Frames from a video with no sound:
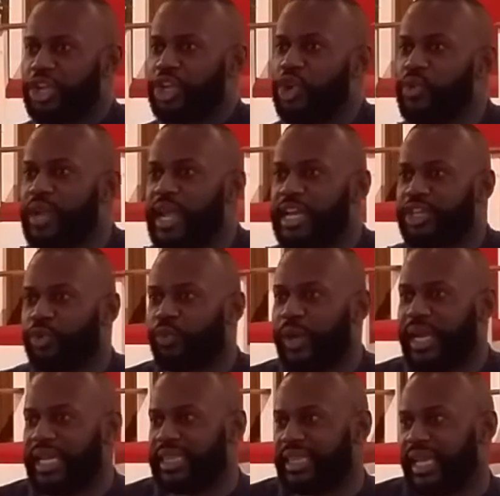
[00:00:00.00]
You need to
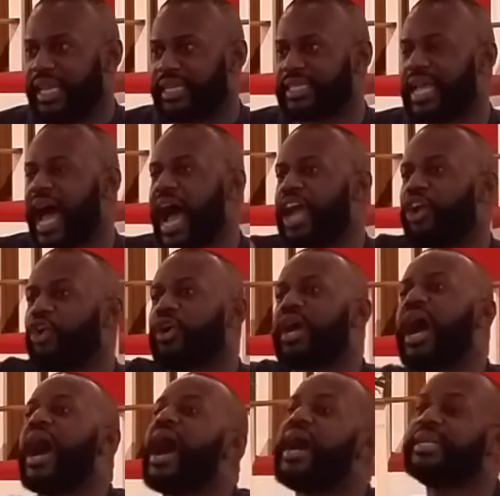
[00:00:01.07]
read the entire
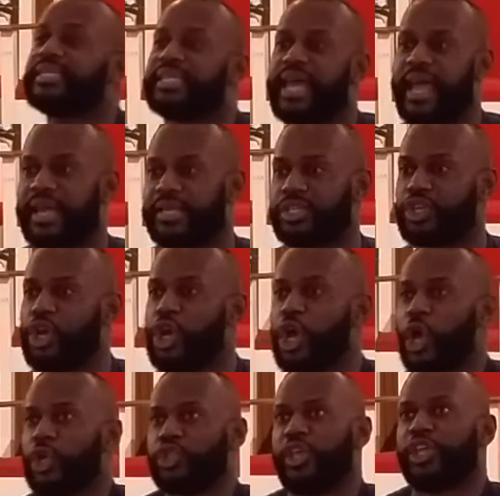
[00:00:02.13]
context
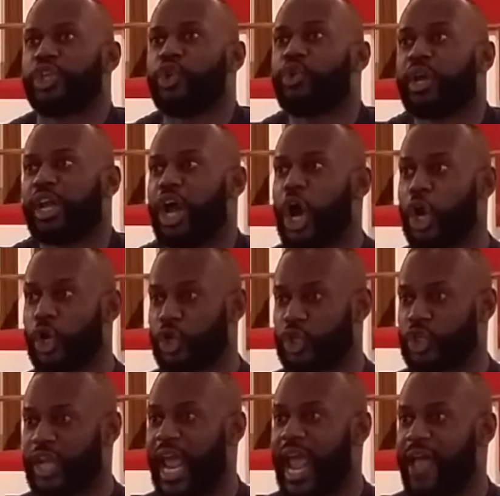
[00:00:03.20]
so that you can
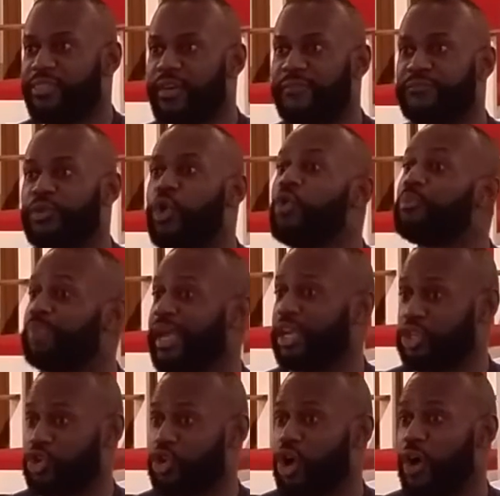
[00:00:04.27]
understand the full
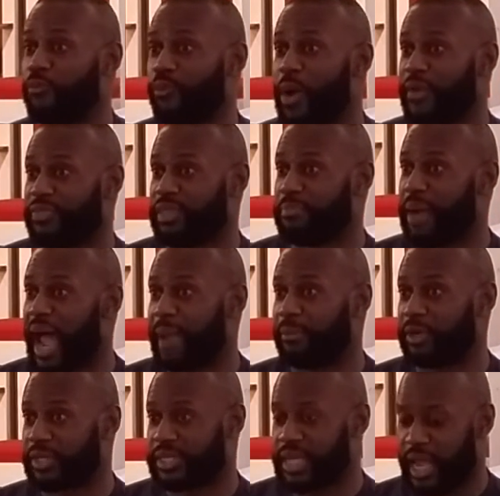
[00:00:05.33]
picture of what the
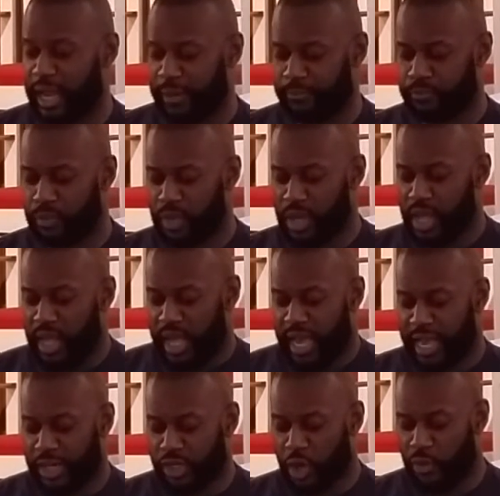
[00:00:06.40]
Bible is saying.
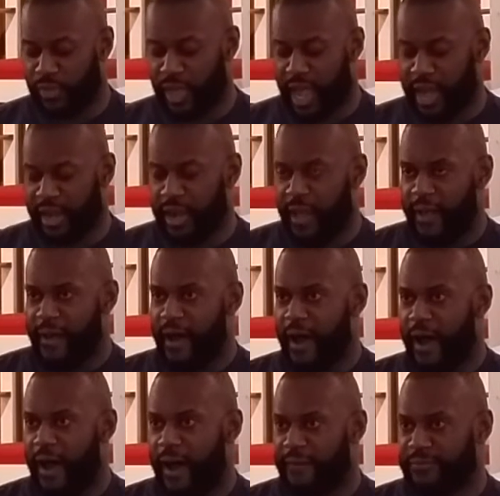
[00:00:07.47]
And so then
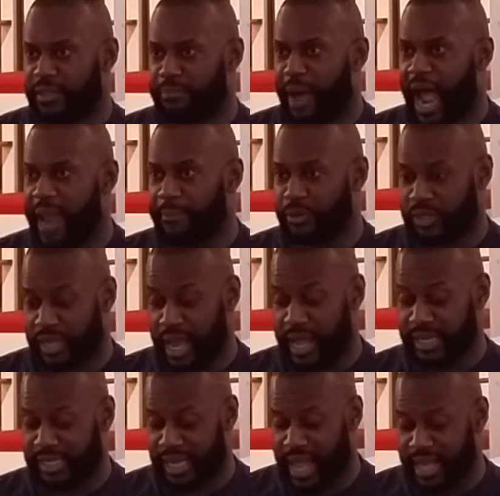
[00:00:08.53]
the Bible
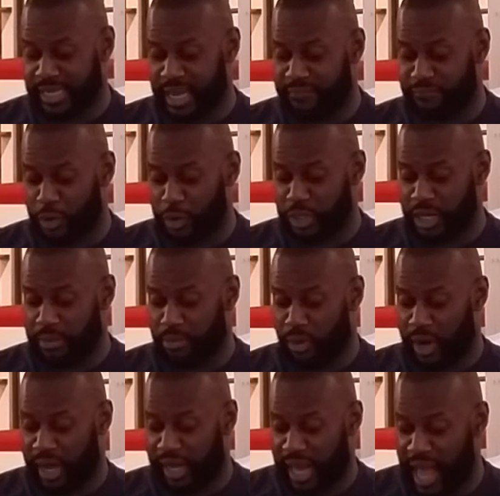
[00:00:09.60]
says, yes, in verse
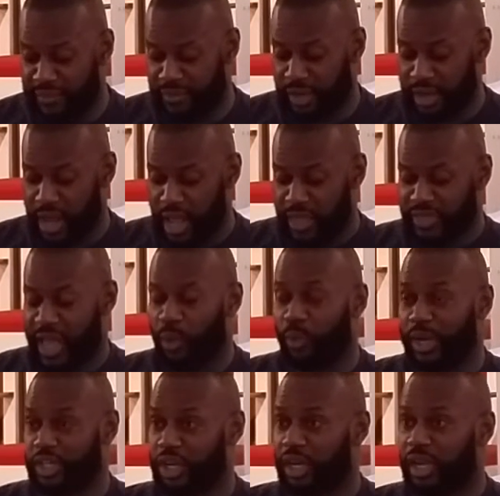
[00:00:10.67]
number 11, that
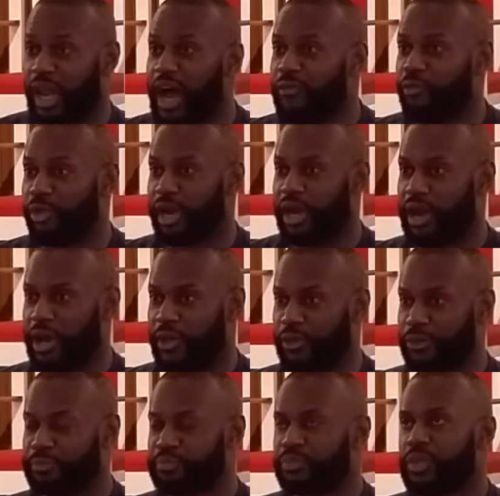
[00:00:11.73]
we should love one
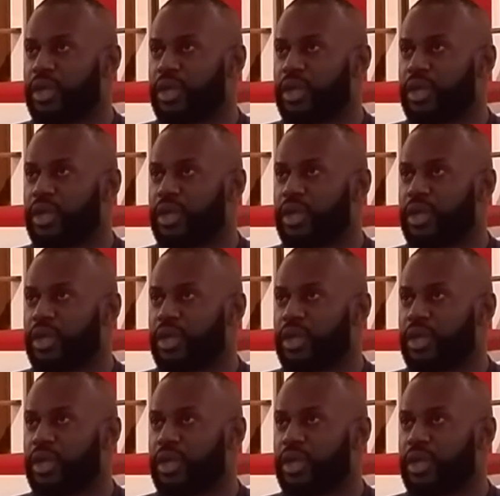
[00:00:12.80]
another.